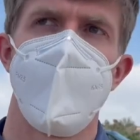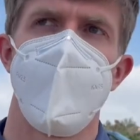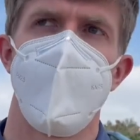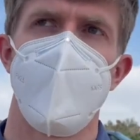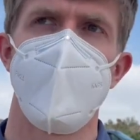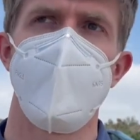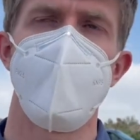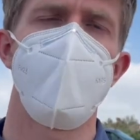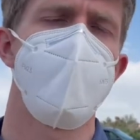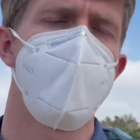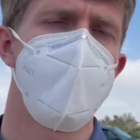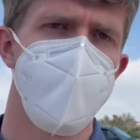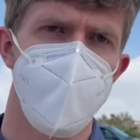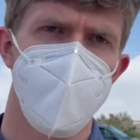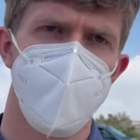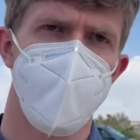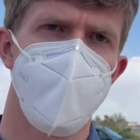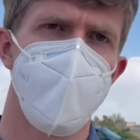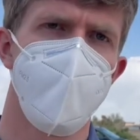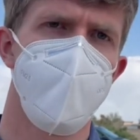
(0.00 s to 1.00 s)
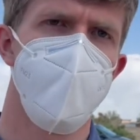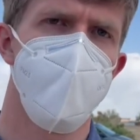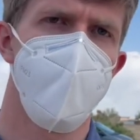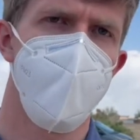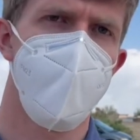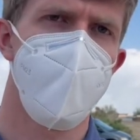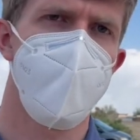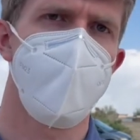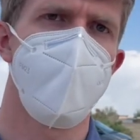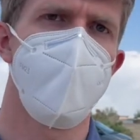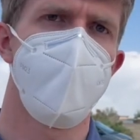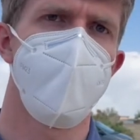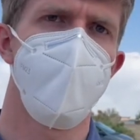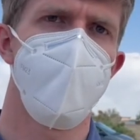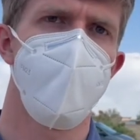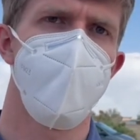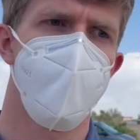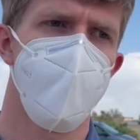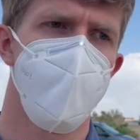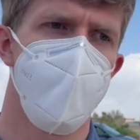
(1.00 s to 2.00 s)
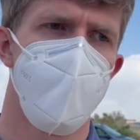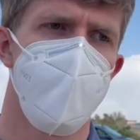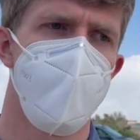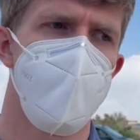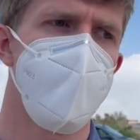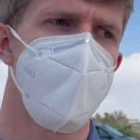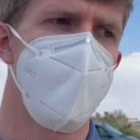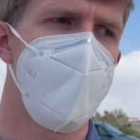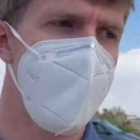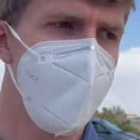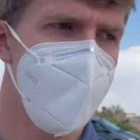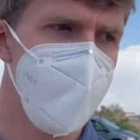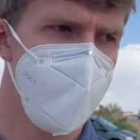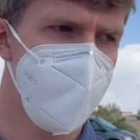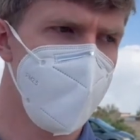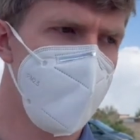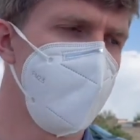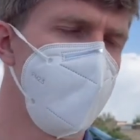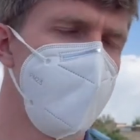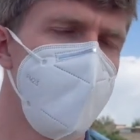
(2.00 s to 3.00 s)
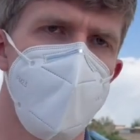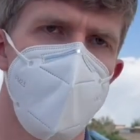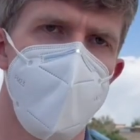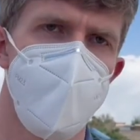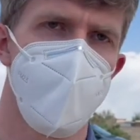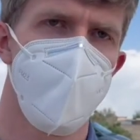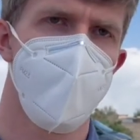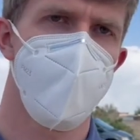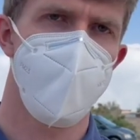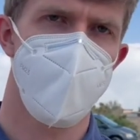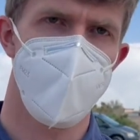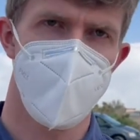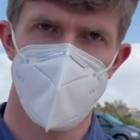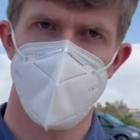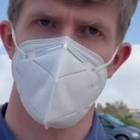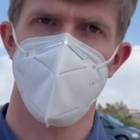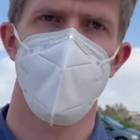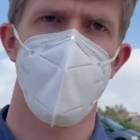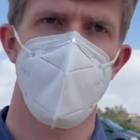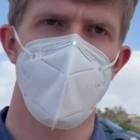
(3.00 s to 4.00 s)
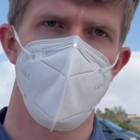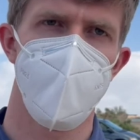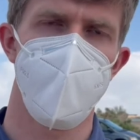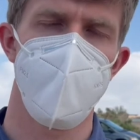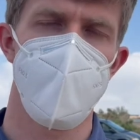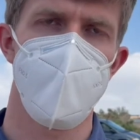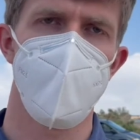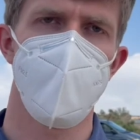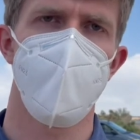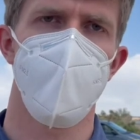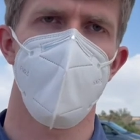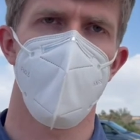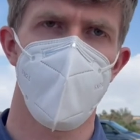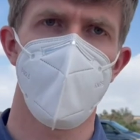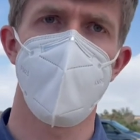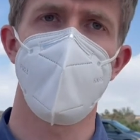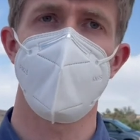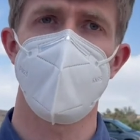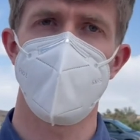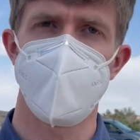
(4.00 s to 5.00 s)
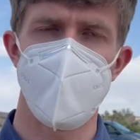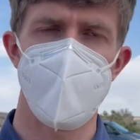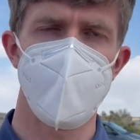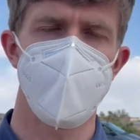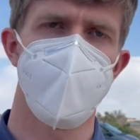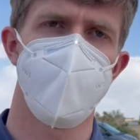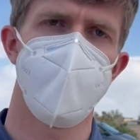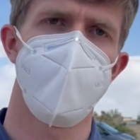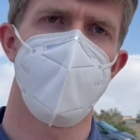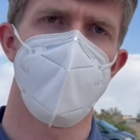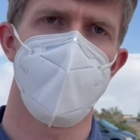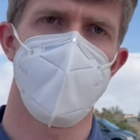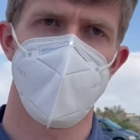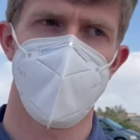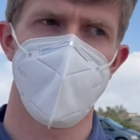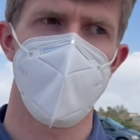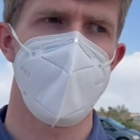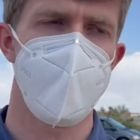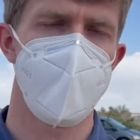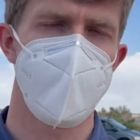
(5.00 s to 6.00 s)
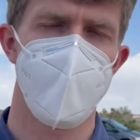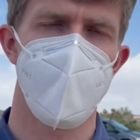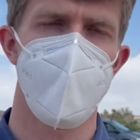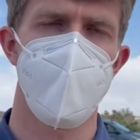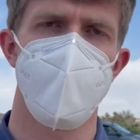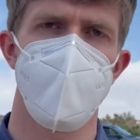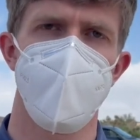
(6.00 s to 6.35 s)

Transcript: and how that's just really important for everyone's sense of well-being in the world and connectiveness together as a